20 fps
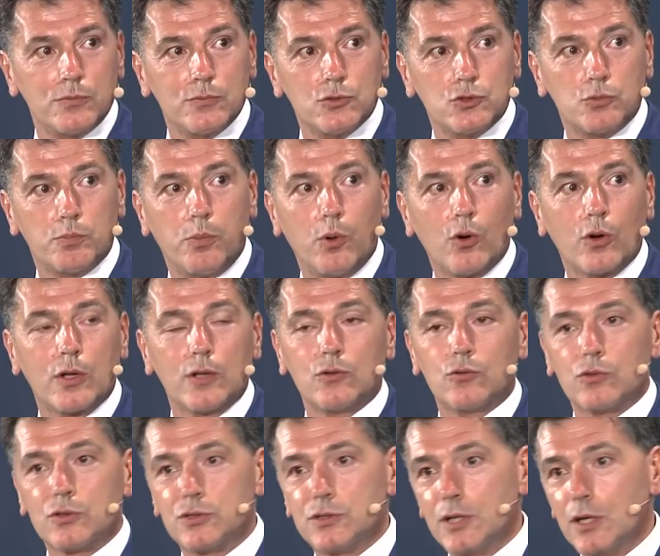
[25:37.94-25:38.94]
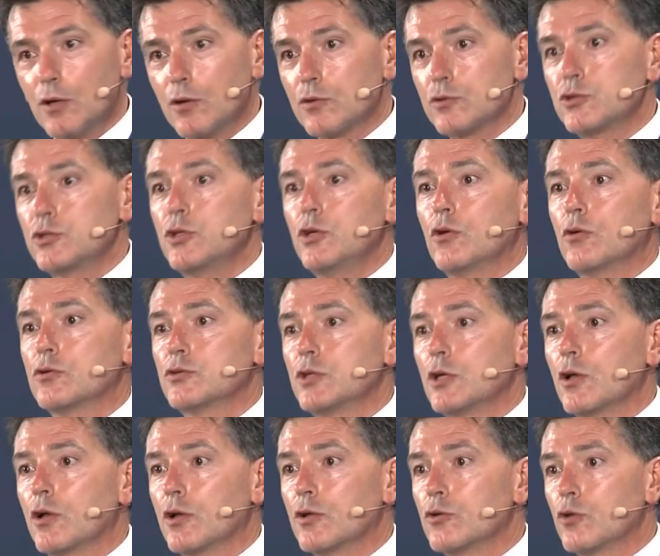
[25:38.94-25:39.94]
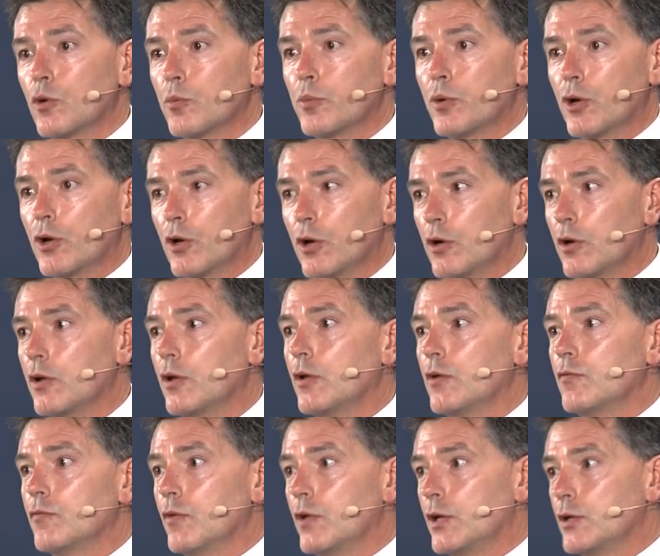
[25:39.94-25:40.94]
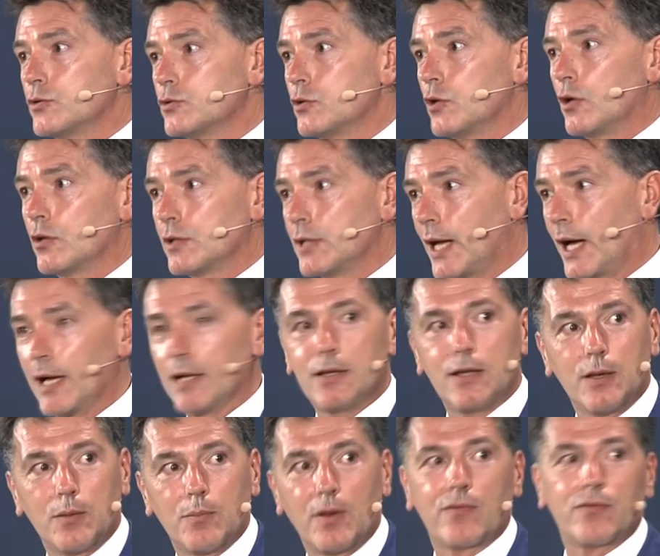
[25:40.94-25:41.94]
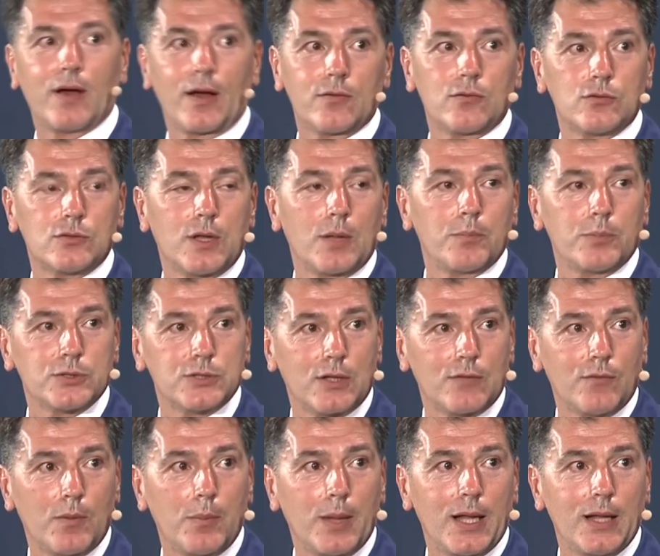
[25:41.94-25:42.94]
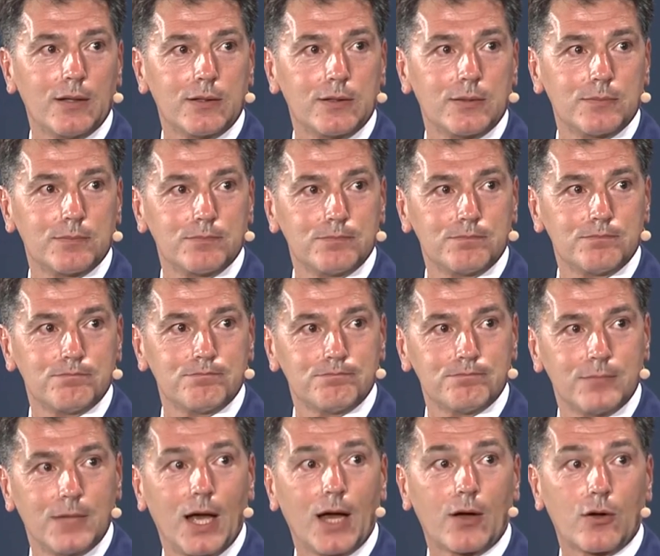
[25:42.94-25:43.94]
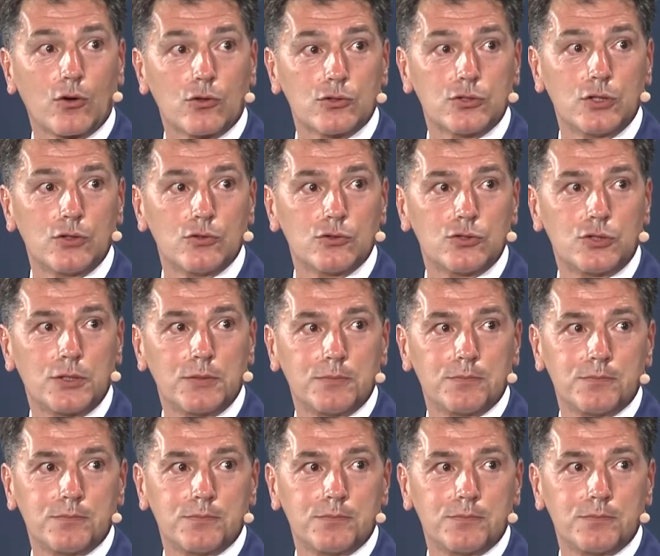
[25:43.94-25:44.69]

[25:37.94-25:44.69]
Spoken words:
spoken to a single CEO, single entrepreneur, then it's not tightening by 5 to 10% the belt across industry.